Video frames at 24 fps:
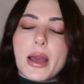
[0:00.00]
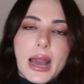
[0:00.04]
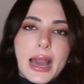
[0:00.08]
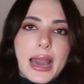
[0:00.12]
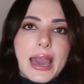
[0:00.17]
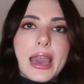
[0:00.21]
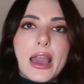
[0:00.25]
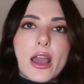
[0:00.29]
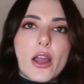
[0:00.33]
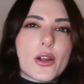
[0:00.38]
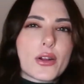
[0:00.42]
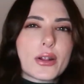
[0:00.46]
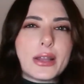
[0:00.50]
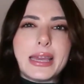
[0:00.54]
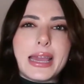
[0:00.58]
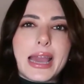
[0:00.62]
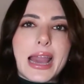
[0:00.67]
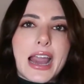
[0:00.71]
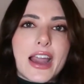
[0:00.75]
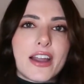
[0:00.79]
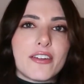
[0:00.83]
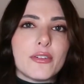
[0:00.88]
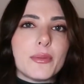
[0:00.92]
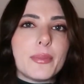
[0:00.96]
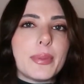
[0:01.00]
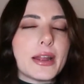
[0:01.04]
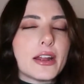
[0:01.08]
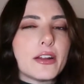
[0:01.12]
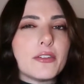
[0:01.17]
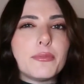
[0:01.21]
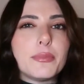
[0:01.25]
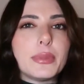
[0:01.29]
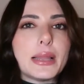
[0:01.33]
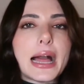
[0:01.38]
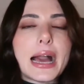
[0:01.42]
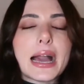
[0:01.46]
I already have a pair
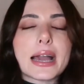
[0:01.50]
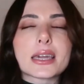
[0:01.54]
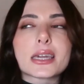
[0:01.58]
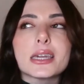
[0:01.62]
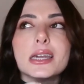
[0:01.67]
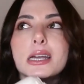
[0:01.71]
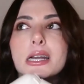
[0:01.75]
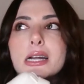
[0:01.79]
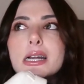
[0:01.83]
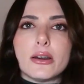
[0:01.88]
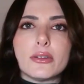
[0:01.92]
of black.